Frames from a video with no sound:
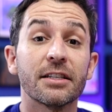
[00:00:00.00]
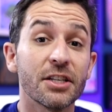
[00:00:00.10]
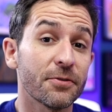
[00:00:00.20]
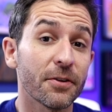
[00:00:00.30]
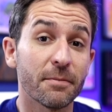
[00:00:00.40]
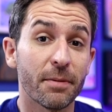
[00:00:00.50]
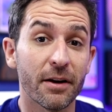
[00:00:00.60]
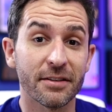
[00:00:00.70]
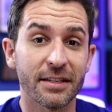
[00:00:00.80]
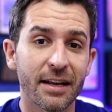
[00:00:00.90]
Just for
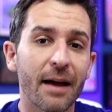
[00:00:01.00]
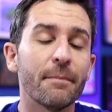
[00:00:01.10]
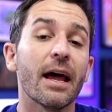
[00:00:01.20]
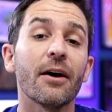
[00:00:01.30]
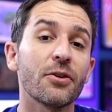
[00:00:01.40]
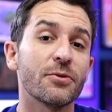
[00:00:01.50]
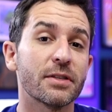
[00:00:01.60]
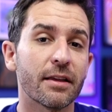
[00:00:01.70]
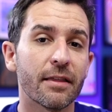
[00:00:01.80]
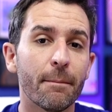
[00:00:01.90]
comparison, I'm now
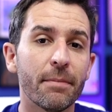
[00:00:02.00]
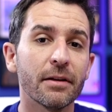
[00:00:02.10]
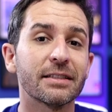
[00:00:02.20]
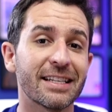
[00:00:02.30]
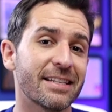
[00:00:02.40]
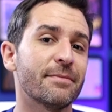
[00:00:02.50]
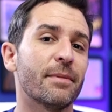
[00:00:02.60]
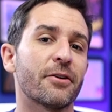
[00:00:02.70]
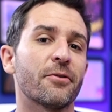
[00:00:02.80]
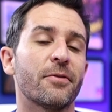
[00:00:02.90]
using the built-in
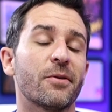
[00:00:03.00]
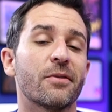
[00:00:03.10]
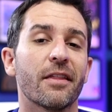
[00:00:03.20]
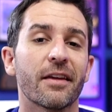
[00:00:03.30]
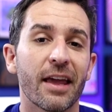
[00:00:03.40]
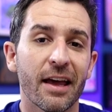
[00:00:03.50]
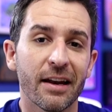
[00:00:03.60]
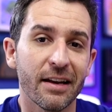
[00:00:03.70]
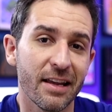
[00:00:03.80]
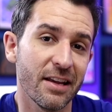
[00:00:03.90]
microphone on the
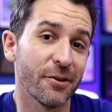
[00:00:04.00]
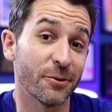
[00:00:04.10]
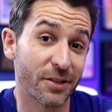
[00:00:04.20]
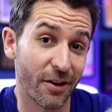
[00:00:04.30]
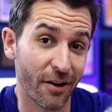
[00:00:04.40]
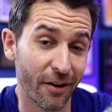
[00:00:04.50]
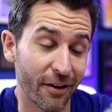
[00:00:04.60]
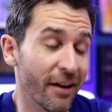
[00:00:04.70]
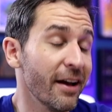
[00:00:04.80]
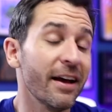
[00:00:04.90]
Canon EOS
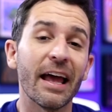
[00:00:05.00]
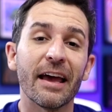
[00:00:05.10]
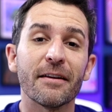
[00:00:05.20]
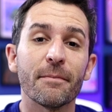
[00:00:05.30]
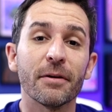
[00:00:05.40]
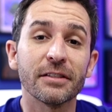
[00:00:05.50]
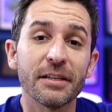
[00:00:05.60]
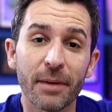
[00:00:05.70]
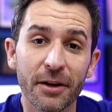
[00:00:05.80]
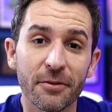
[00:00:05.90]
R. And
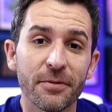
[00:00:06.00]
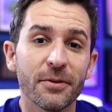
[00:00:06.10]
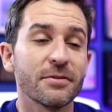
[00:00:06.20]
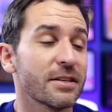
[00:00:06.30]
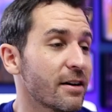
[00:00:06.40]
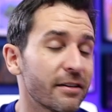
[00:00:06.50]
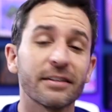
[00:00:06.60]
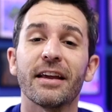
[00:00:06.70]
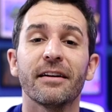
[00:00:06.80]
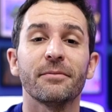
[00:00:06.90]
built-in microphones
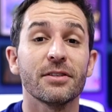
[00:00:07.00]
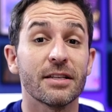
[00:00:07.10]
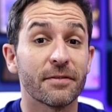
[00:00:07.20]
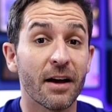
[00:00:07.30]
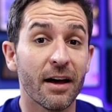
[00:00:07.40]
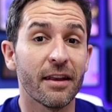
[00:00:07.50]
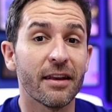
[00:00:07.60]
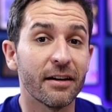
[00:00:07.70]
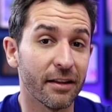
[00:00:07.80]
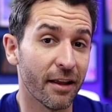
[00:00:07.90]
on cameras have
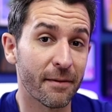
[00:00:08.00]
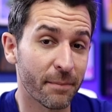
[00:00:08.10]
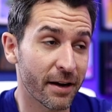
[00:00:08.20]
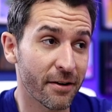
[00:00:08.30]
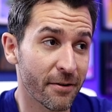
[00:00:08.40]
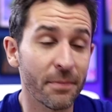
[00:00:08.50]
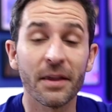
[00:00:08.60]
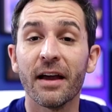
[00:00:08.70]
gotten a lot better,